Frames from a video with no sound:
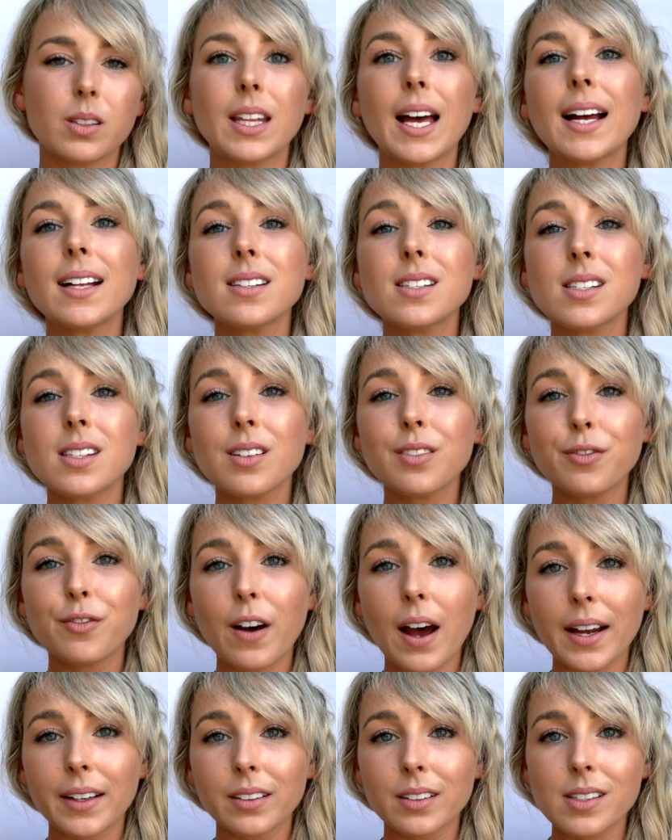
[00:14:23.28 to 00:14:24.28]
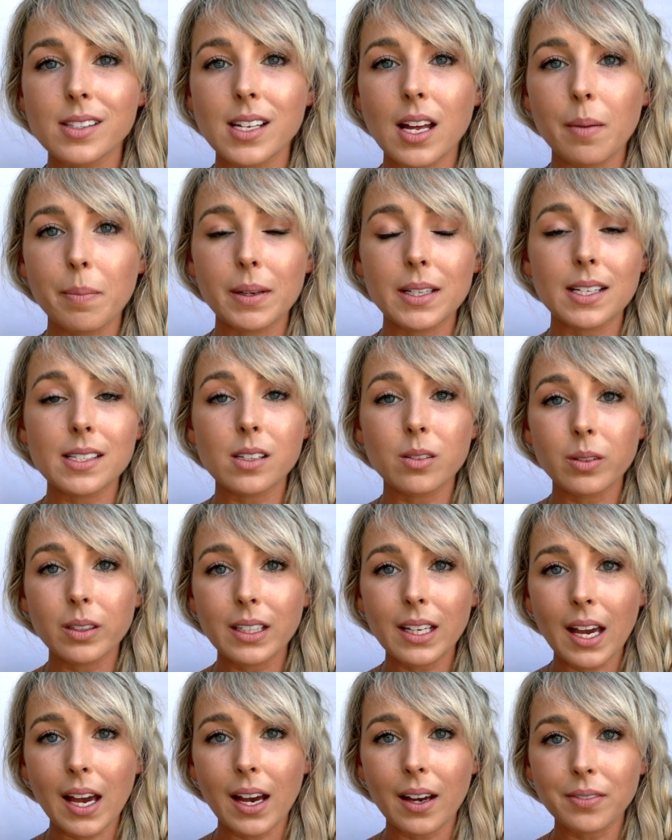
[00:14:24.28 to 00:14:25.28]
That's the final step. It doesn't
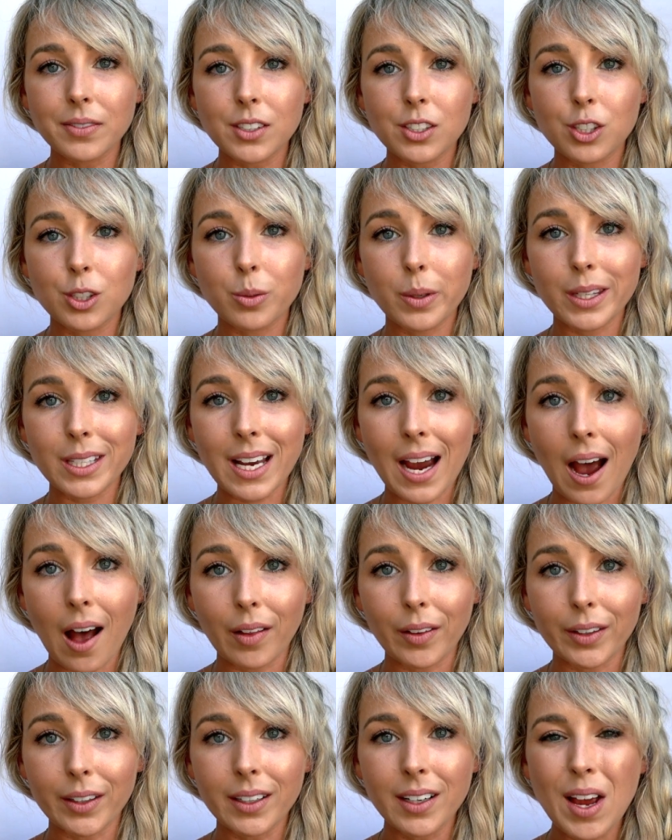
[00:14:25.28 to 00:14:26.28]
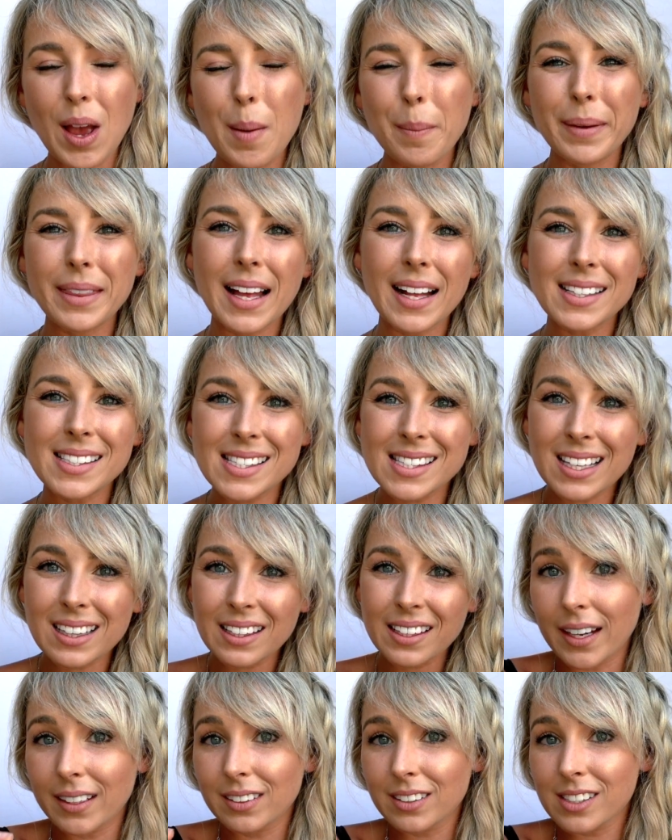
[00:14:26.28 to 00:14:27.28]
really have to do with color, but that's the
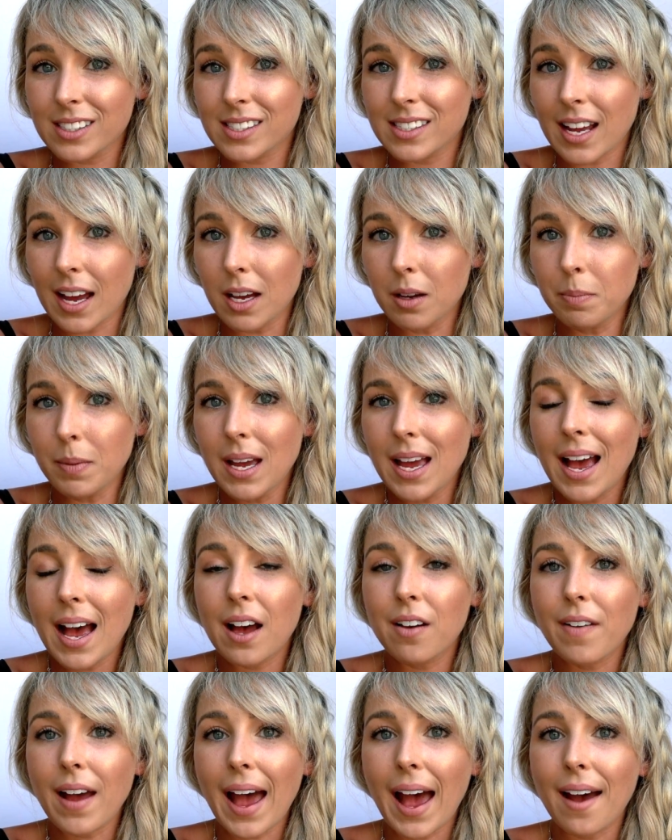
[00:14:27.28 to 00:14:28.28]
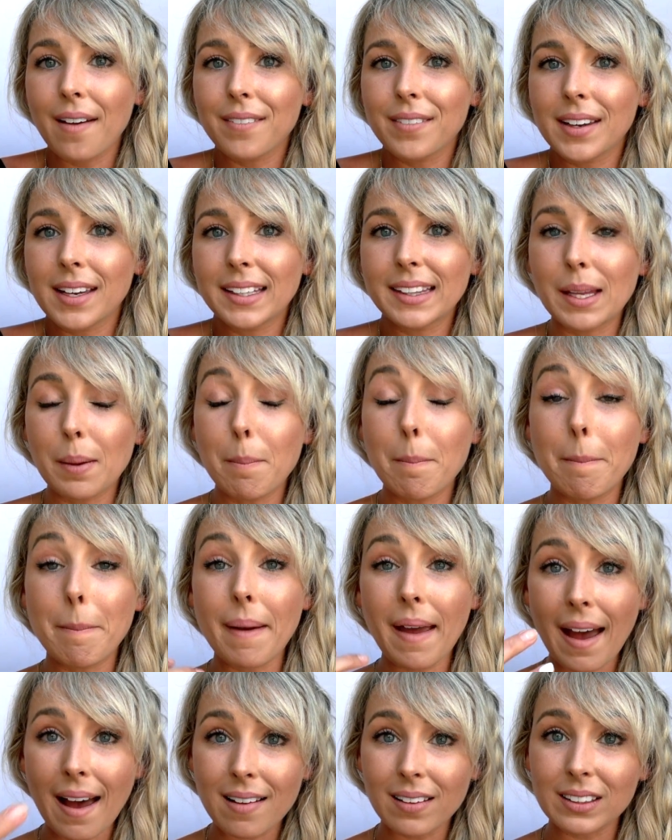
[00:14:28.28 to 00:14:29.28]
final step of having the
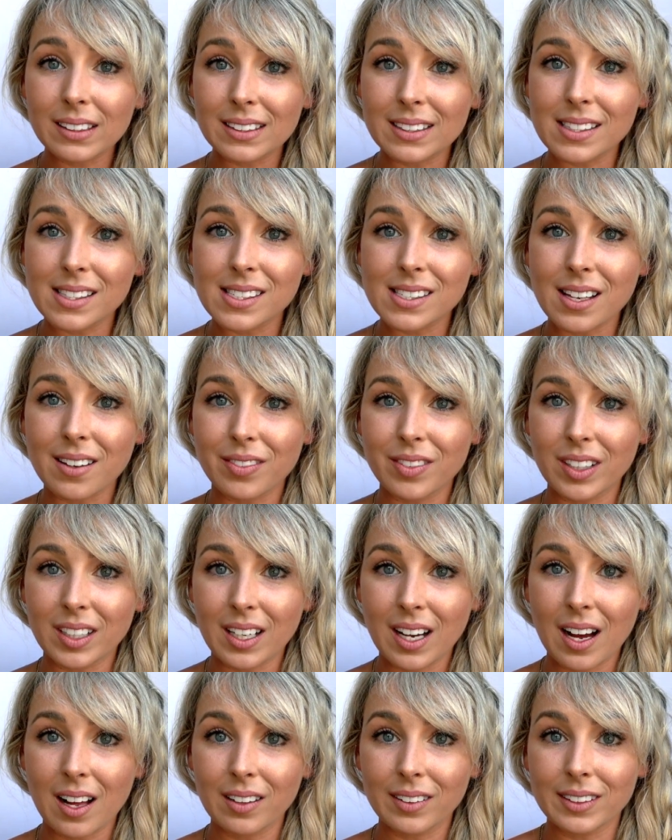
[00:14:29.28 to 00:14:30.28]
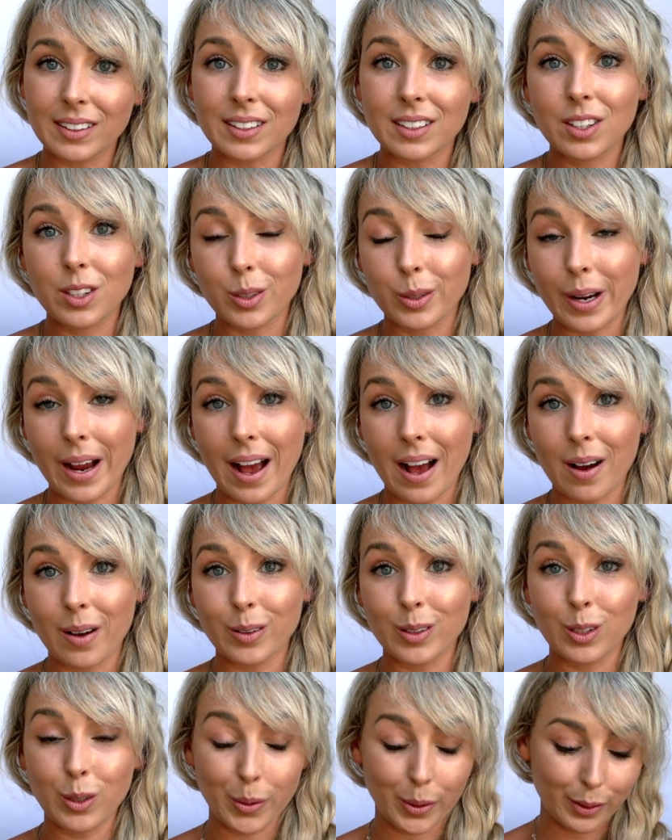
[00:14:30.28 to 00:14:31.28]
balance of the color
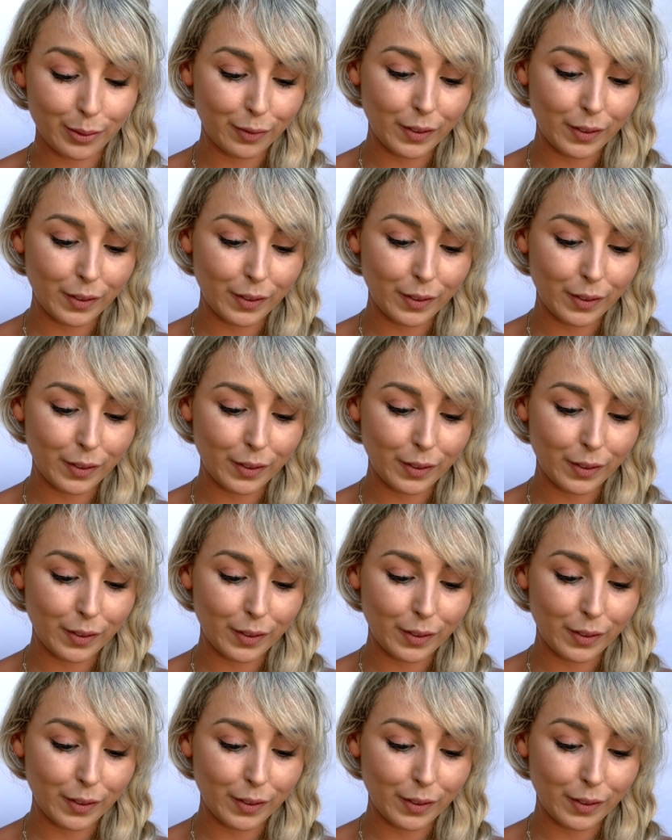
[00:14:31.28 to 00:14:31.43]
throughout your